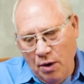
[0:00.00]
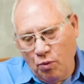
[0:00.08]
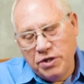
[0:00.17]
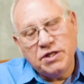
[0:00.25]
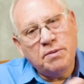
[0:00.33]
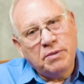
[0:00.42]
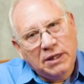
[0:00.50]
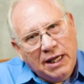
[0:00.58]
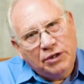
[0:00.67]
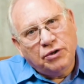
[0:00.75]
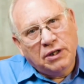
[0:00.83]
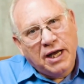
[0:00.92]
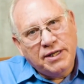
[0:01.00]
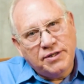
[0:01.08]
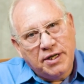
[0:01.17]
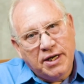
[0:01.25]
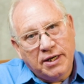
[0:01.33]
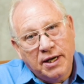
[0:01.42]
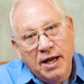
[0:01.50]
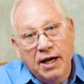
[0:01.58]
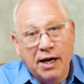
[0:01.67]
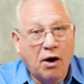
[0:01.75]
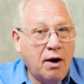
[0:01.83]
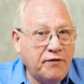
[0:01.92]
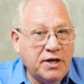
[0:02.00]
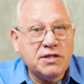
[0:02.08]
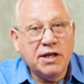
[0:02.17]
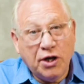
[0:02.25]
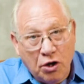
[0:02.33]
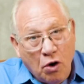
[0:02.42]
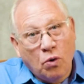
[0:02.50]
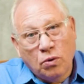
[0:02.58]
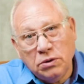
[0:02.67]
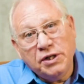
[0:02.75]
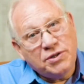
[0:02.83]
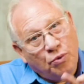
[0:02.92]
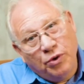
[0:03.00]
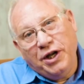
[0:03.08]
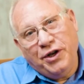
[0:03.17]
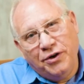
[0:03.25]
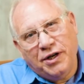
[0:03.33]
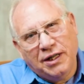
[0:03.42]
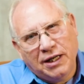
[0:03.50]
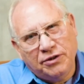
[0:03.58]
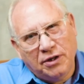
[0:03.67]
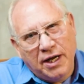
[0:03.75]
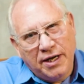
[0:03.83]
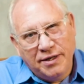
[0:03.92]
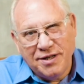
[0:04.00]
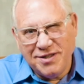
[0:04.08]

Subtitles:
with some electrolytes in it. Now, obviously, gold is a really good electrolyte.